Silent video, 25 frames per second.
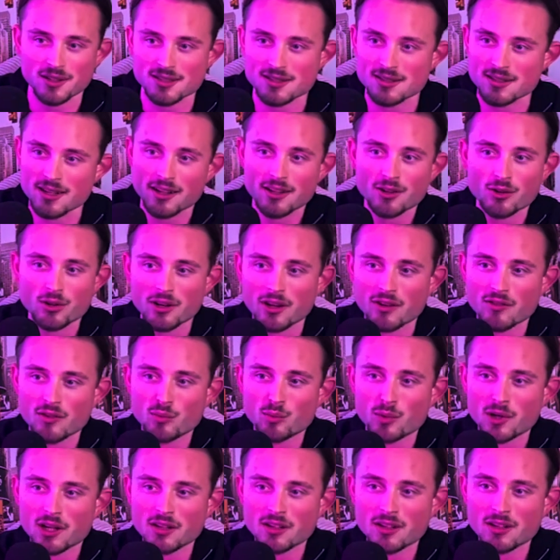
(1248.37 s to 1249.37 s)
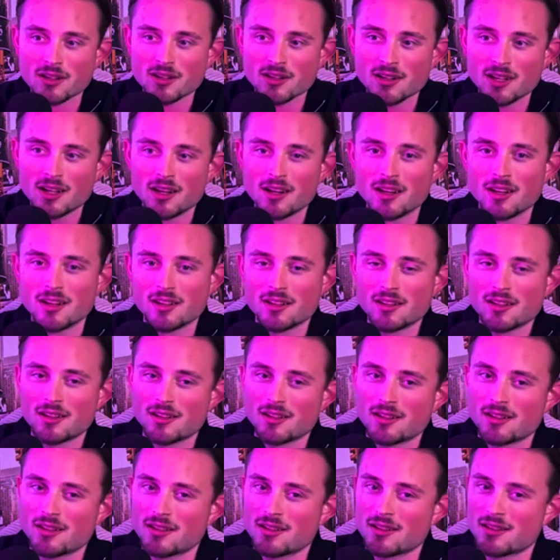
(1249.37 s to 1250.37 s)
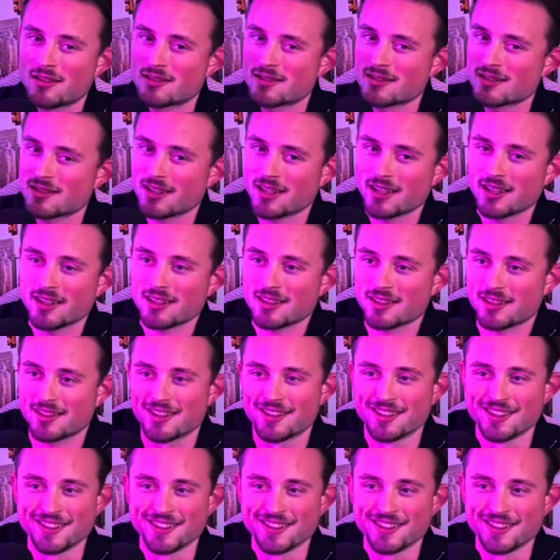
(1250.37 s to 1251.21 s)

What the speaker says: stunning on everybody, it's like